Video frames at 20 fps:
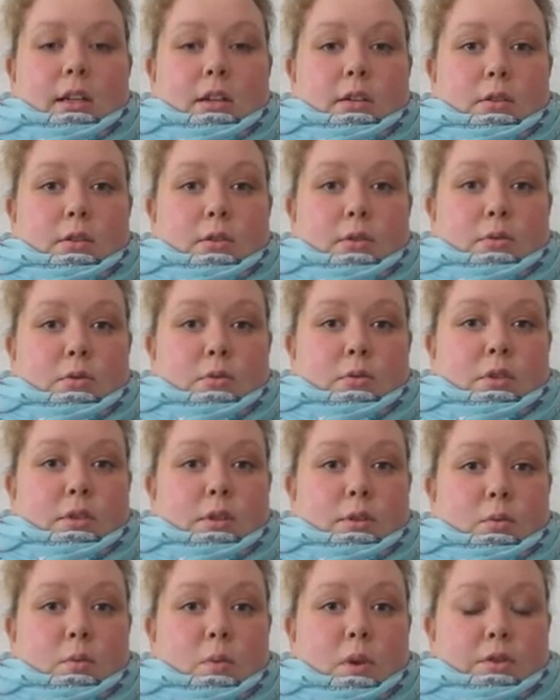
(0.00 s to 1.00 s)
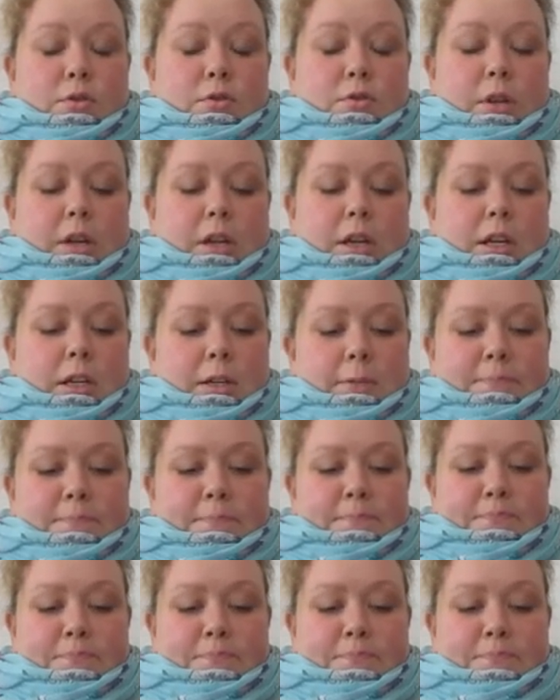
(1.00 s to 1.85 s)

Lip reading: includes one drink.